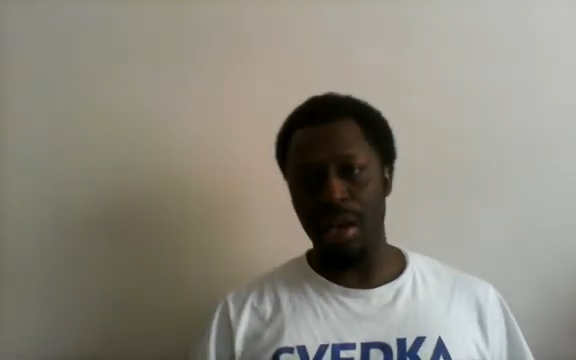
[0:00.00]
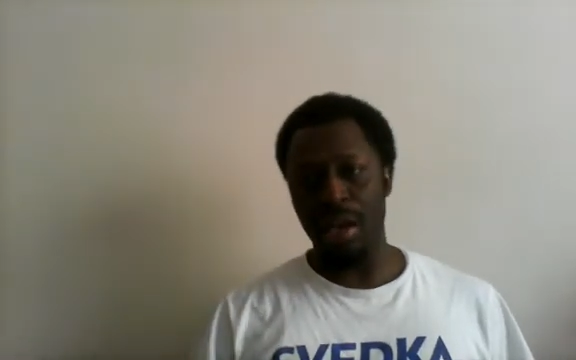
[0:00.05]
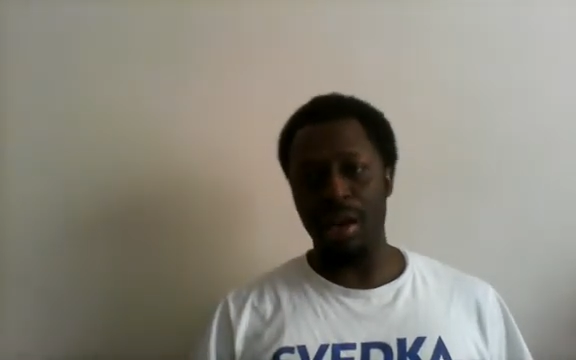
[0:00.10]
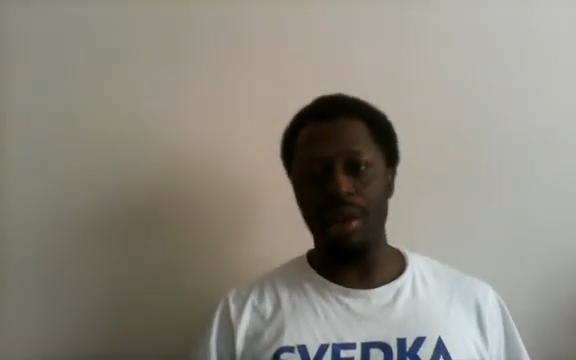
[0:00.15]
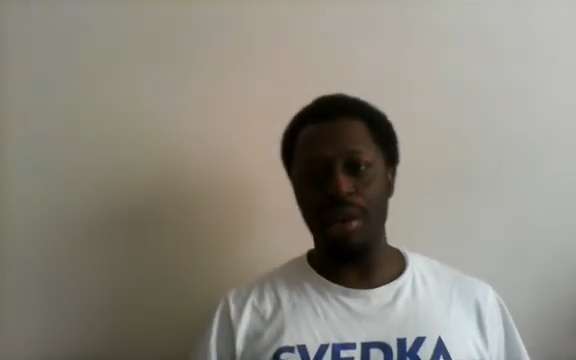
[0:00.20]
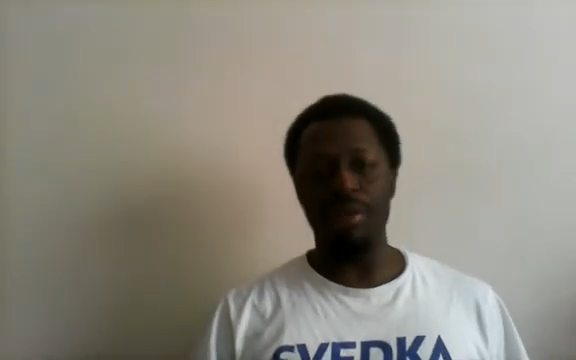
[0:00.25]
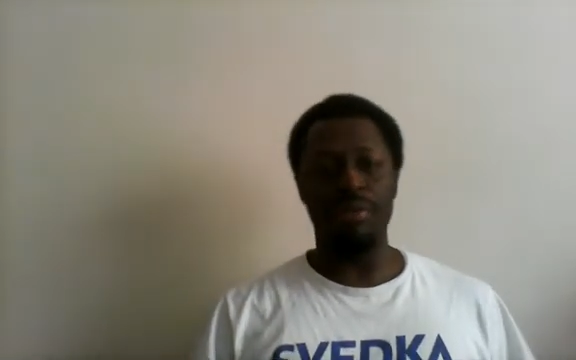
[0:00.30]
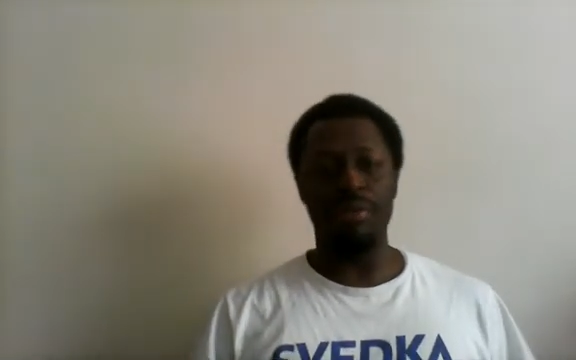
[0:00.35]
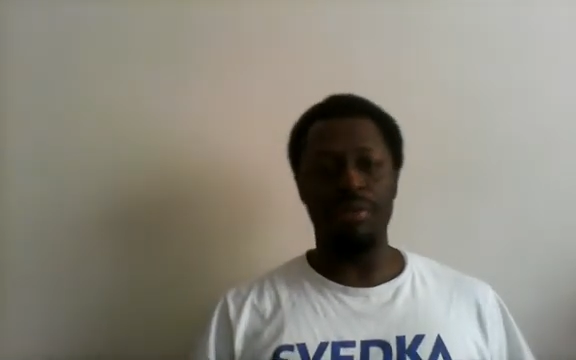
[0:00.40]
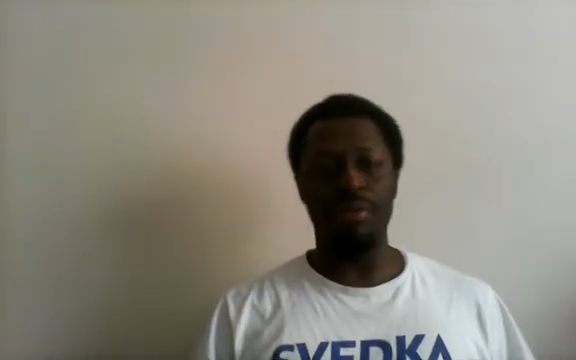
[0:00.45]

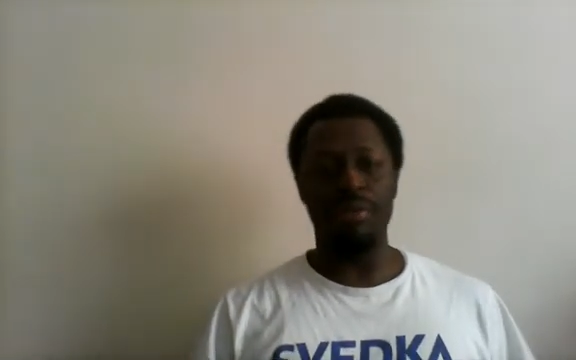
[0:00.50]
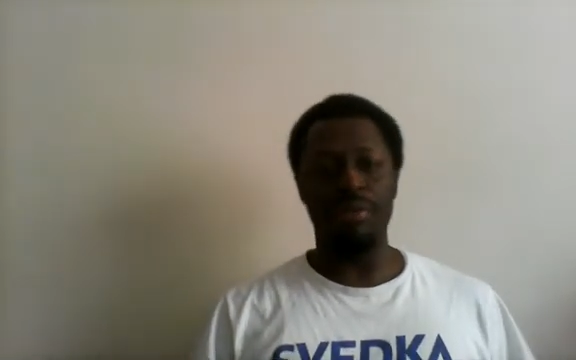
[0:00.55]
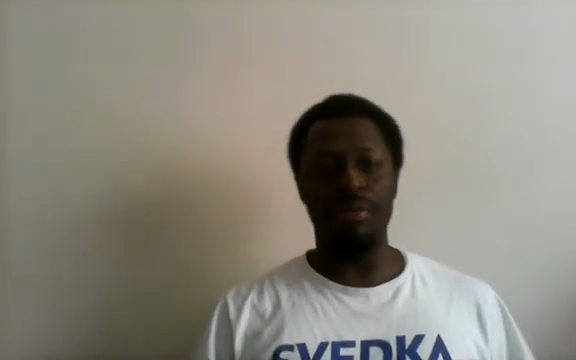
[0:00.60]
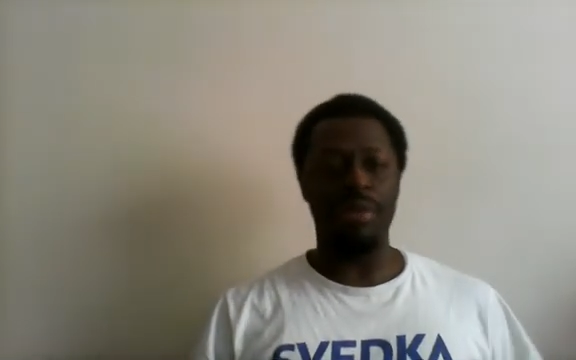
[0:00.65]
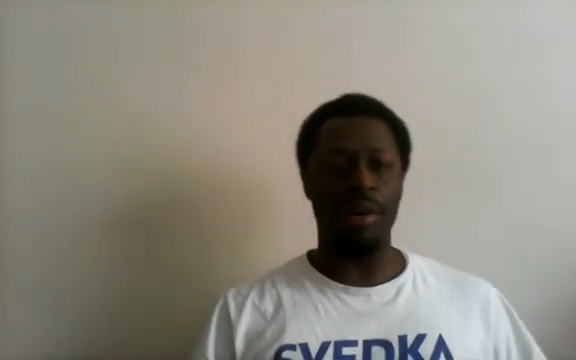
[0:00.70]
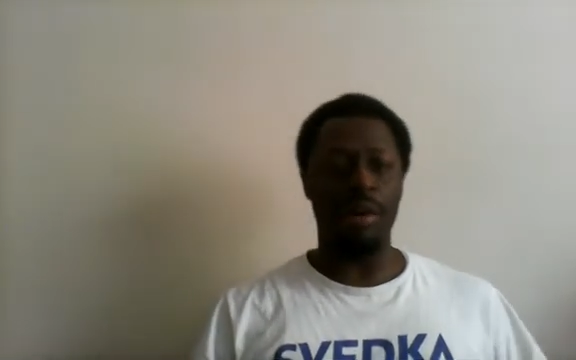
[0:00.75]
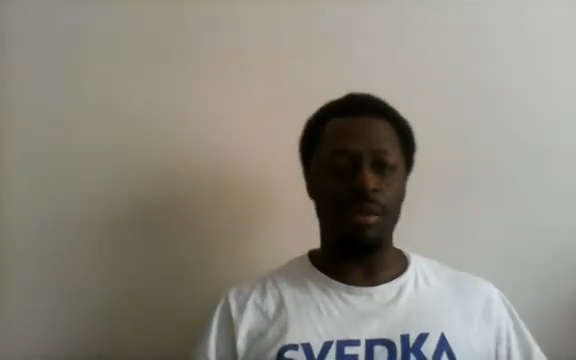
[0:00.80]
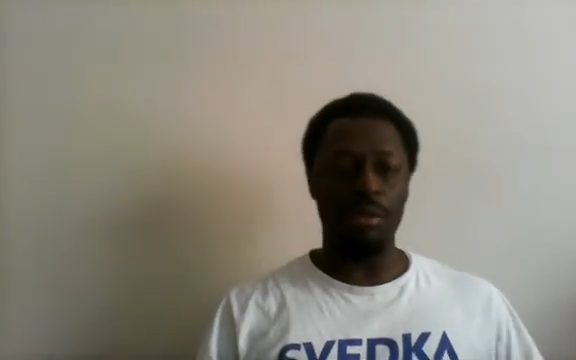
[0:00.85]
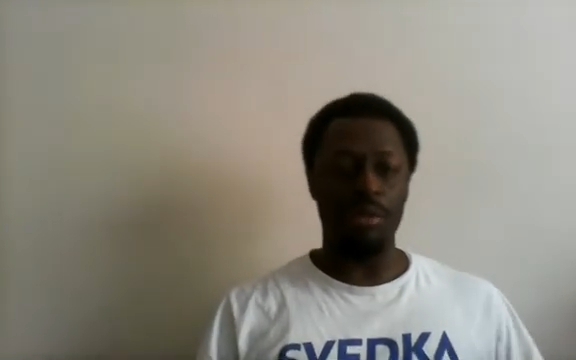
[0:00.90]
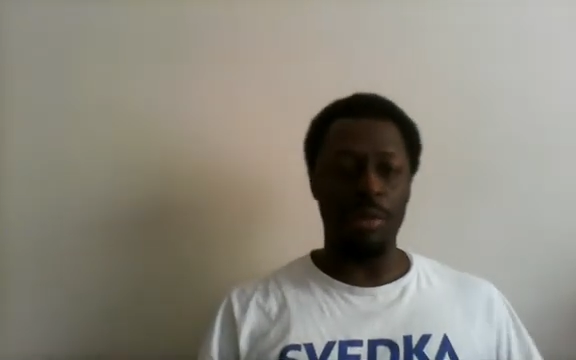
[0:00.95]
south,
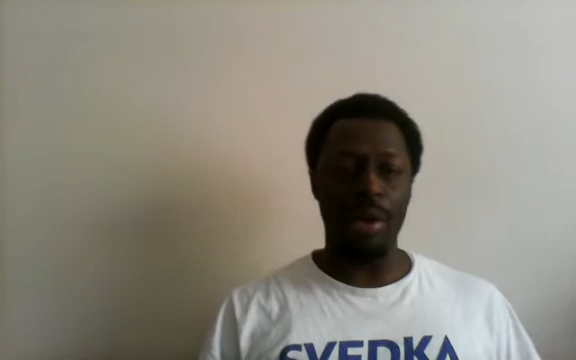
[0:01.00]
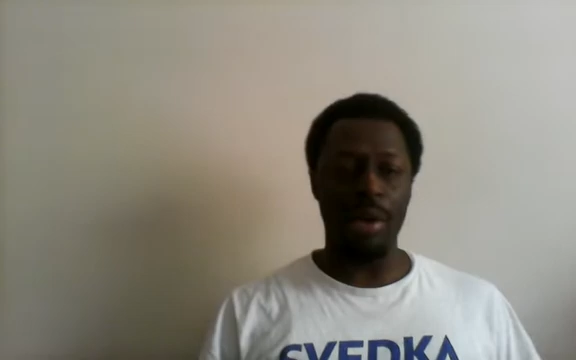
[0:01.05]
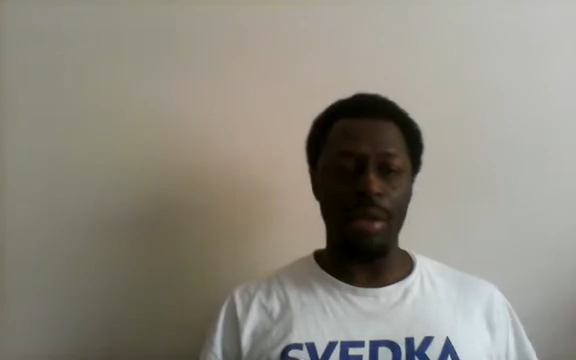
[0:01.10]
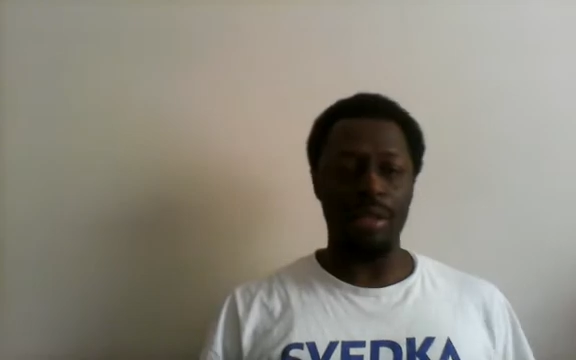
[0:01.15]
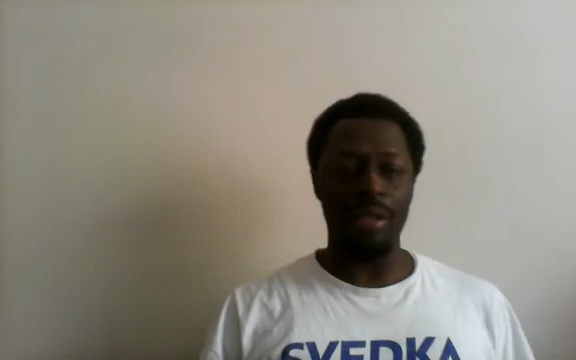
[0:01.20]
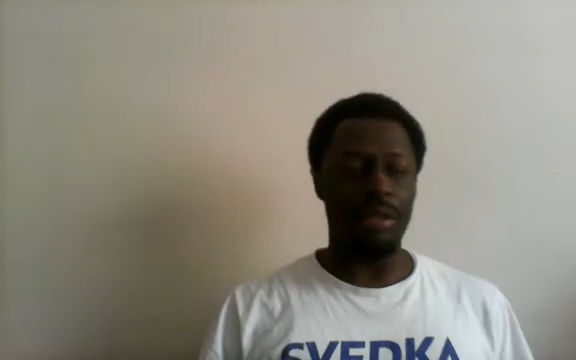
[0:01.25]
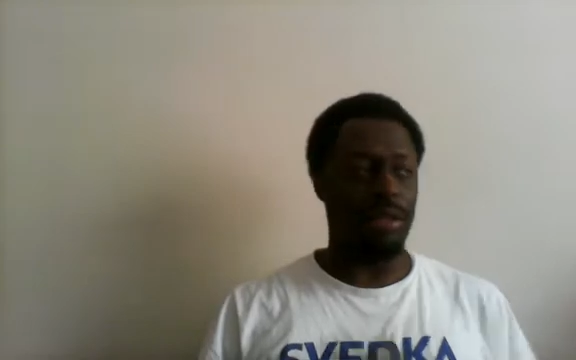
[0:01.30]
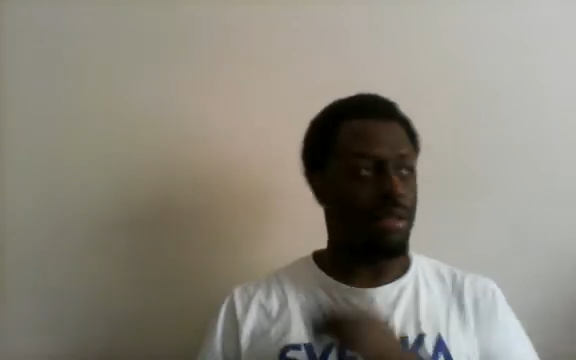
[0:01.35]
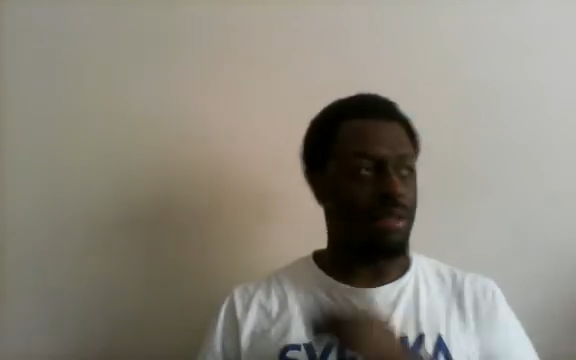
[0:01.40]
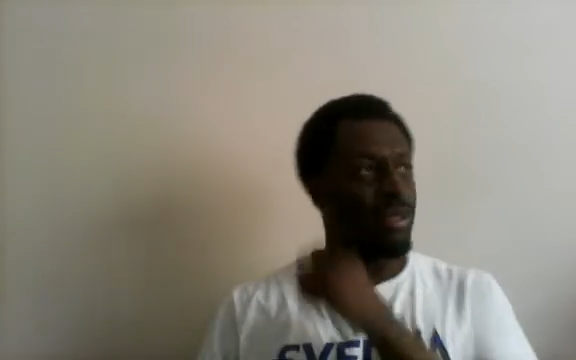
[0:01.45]
out
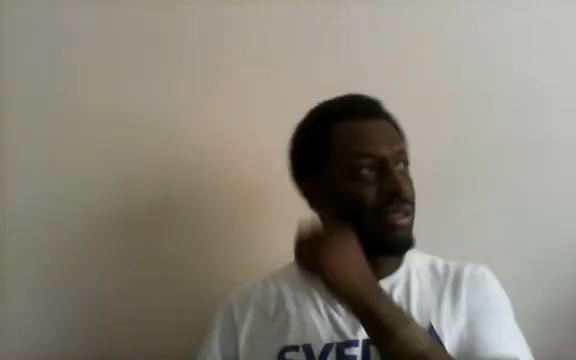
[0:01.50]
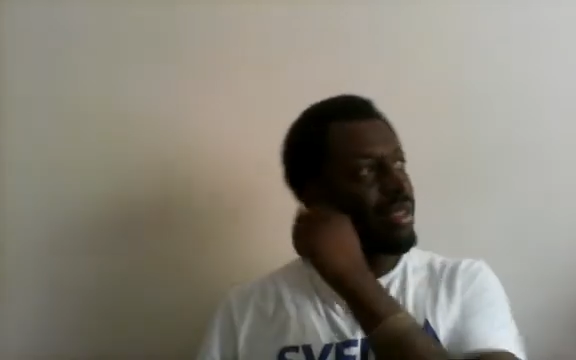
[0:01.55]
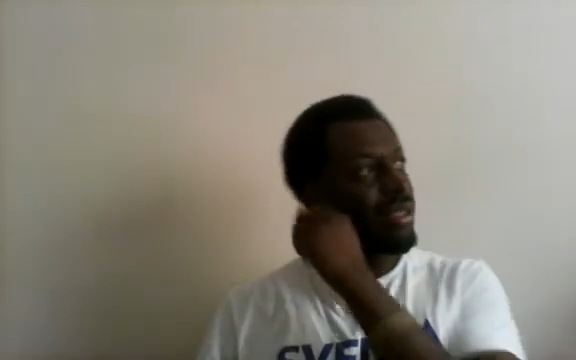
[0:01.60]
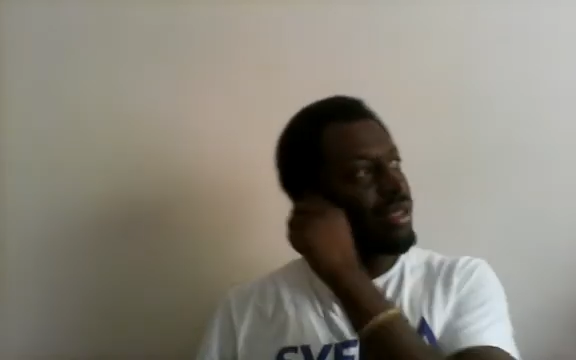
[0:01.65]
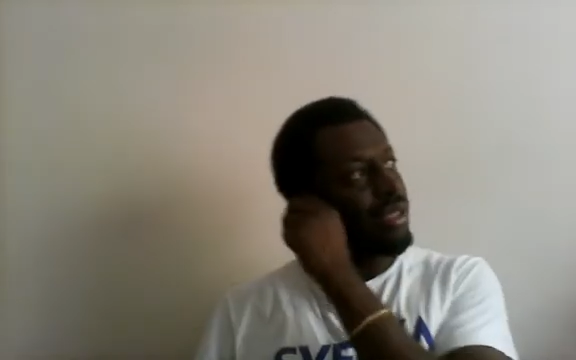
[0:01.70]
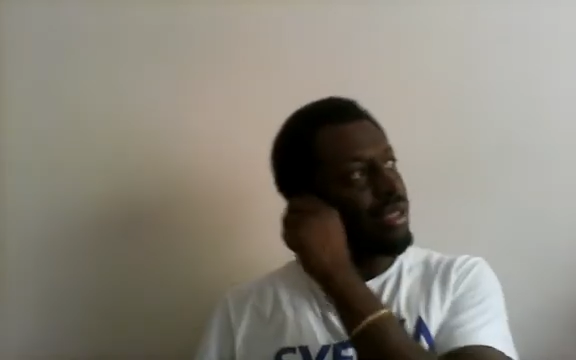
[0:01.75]
west,